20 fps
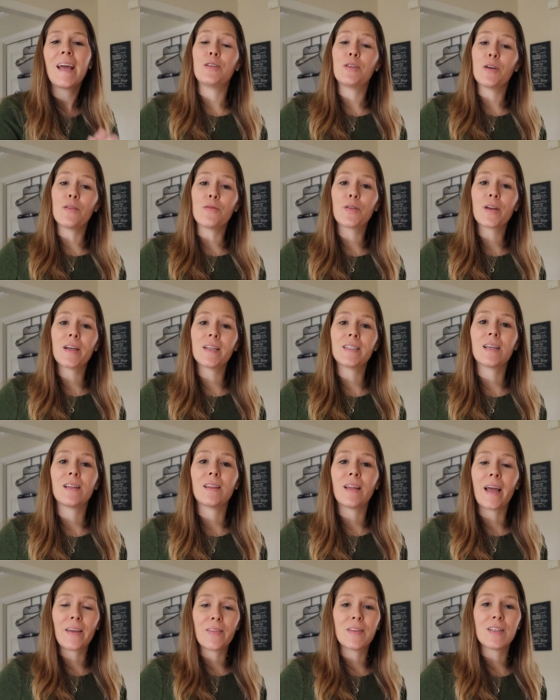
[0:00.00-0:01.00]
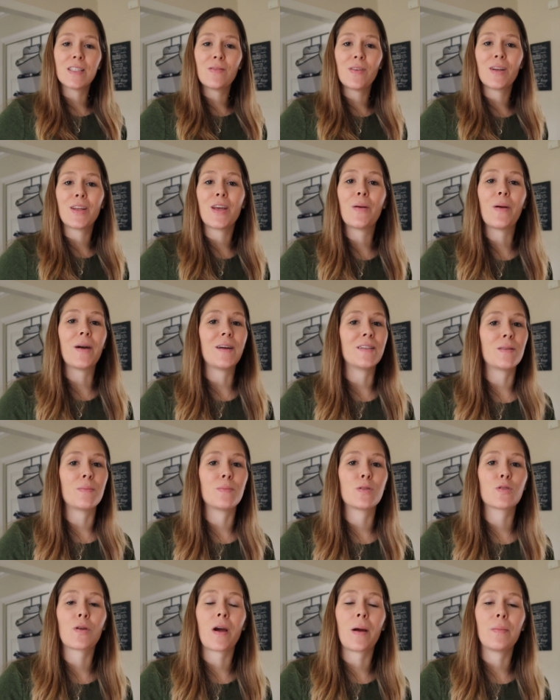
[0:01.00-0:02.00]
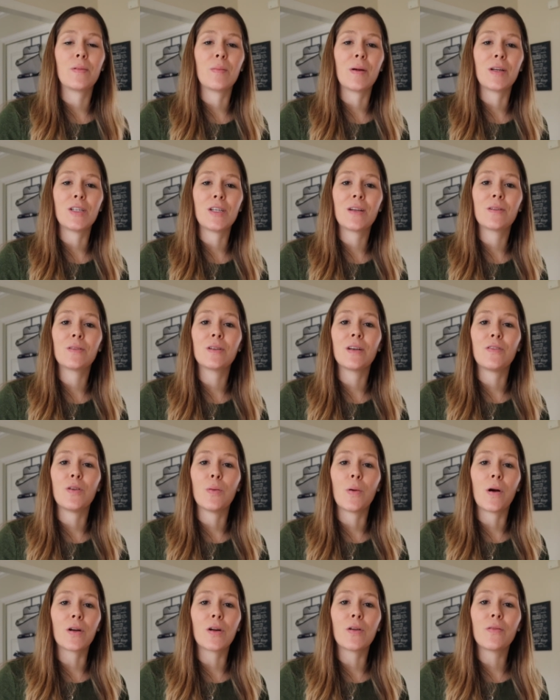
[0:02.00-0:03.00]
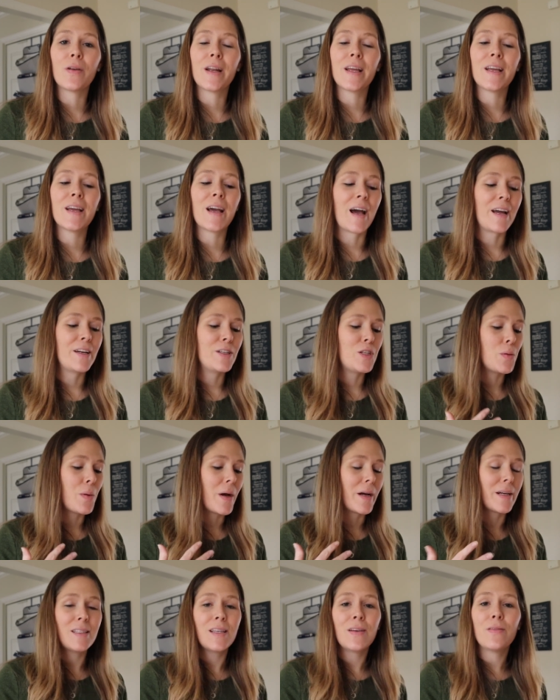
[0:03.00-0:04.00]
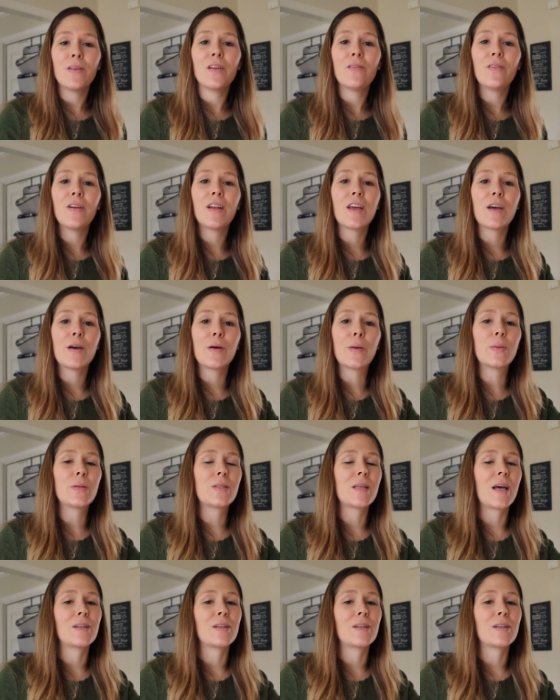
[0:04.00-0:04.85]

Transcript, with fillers: And don't forget to like this video and subscribe to my channel if you aren't already. I do activity videos.